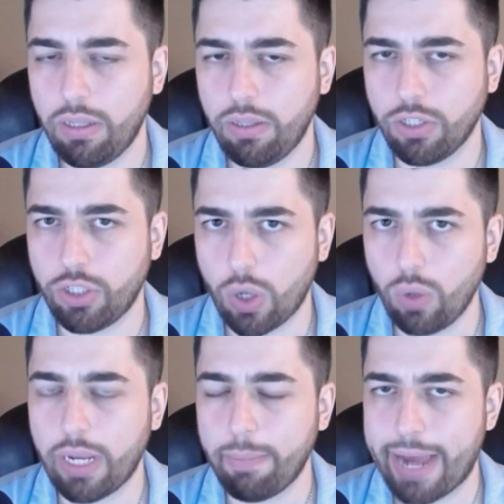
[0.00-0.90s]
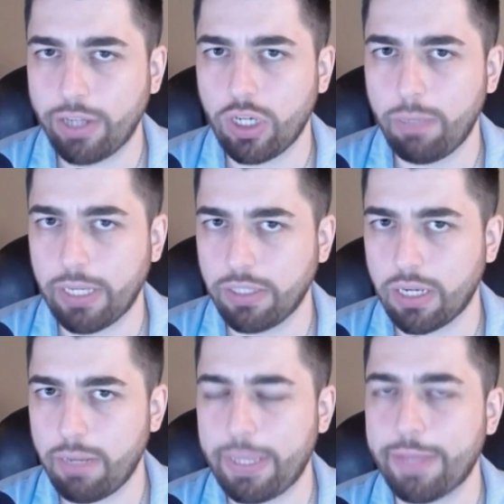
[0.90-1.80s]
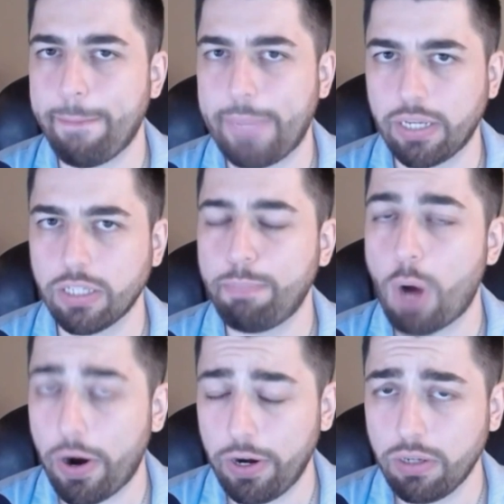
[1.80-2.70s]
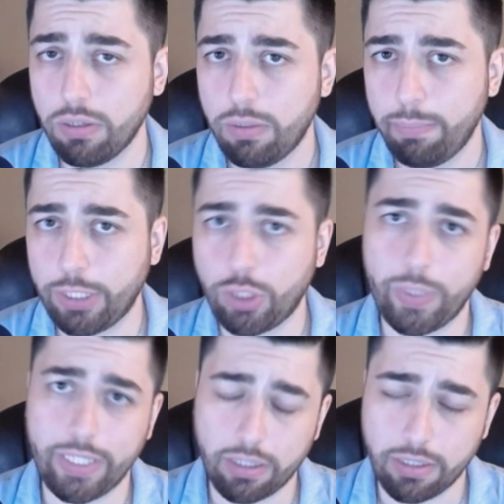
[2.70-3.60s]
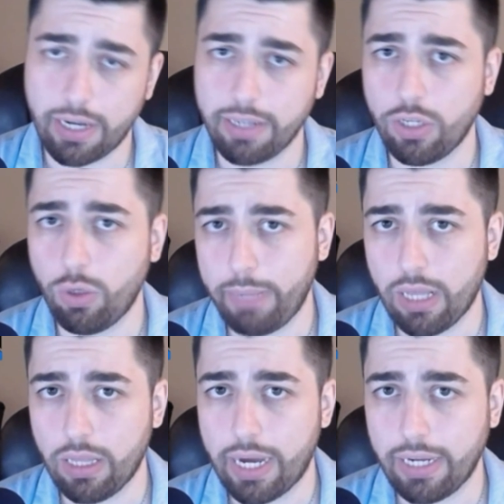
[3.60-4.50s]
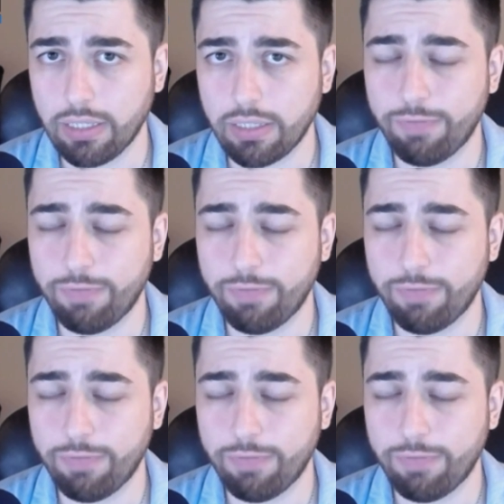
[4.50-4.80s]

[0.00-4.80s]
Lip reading: the solo lane matchup is going to be the biggest part between Dignitas and Obey Alliance.